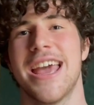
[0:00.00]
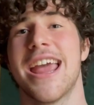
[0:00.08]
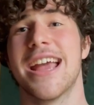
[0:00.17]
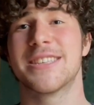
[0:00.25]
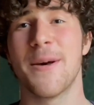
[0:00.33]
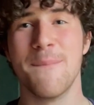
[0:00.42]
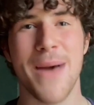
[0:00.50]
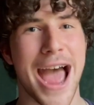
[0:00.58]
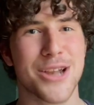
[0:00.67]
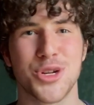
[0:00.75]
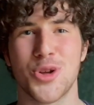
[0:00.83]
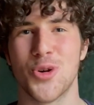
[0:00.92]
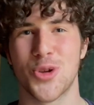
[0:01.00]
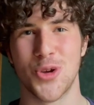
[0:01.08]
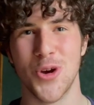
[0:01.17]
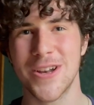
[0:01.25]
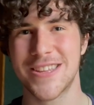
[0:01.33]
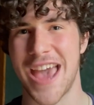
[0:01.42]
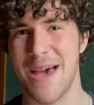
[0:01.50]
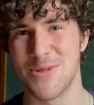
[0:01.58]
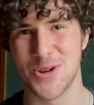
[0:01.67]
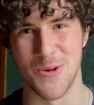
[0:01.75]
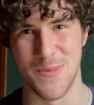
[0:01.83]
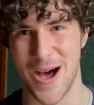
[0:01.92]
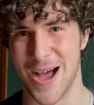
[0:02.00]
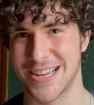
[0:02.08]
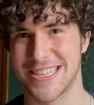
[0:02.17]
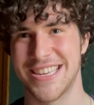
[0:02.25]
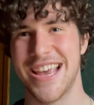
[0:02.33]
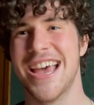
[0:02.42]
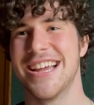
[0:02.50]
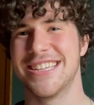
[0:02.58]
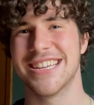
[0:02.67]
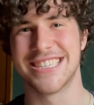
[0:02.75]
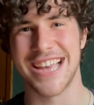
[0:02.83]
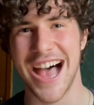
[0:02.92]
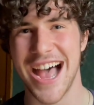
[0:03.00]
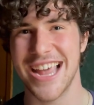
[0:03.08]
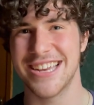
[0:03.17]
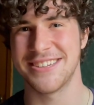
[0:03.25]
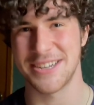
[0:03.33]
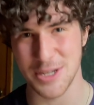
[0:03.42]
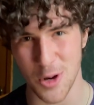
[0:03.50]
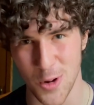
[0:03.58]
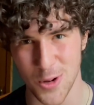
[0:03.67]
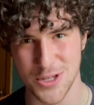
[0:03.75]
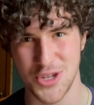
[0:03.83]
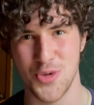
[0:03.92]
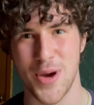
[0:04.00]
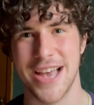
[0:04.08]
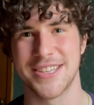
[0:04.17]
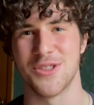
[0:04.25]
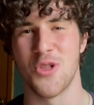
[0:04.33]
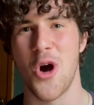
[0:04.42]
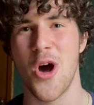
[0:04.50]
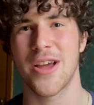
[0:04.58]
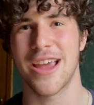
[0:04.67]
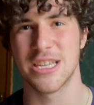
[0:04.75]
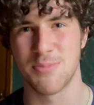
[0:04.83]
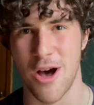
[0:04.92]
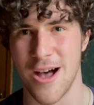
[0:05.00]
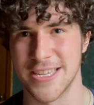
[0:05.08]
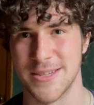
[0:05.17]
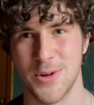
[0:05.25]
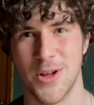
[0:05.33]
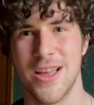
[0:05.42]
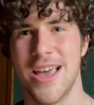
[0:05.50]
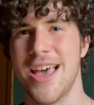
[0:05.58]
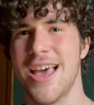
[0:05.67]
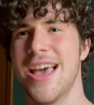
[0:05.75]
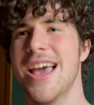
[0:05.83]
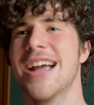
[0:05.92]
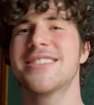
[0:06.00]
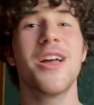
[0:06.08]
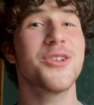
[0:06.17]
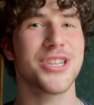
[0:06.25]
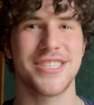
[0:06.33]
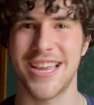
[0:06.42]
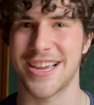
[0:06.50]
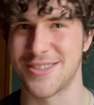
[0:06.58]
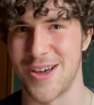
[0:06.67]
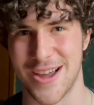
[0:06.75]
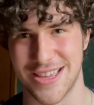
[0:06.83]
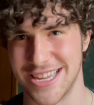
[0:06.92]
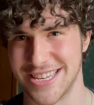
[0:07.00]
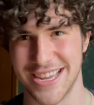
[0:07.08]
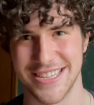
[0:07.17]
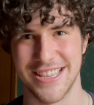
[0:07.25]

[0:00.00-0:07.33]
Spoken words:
It's a magical good chemical box designed to hold you as long as possible. It's not just TikTok that does